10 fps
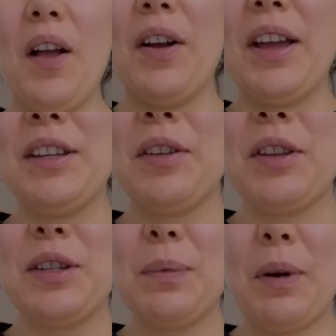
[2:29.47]
Okay, so
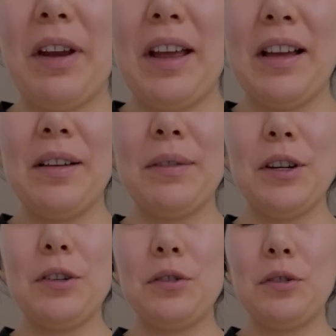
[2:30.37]
this is where we're at. I'm
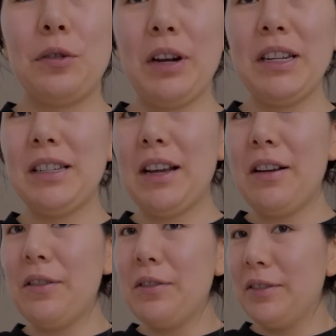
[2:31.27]
gonna trace
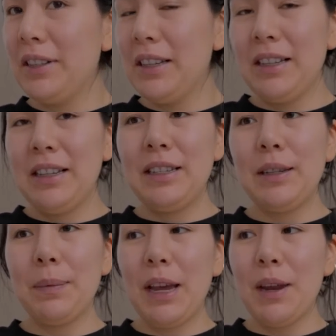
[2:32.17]
out
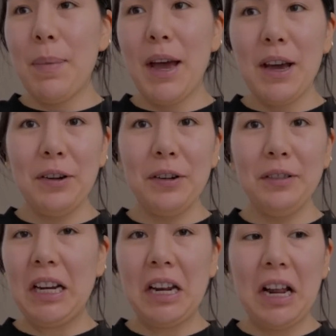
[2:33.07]
some kind of pattern,
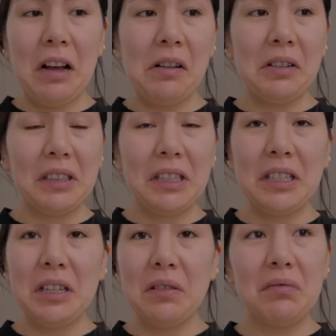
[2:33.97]
cut it out, and let's
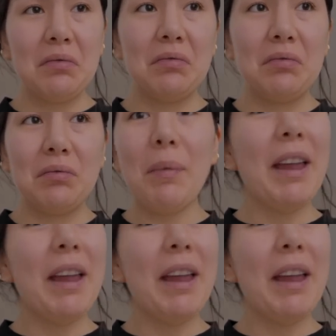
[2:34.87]
see what we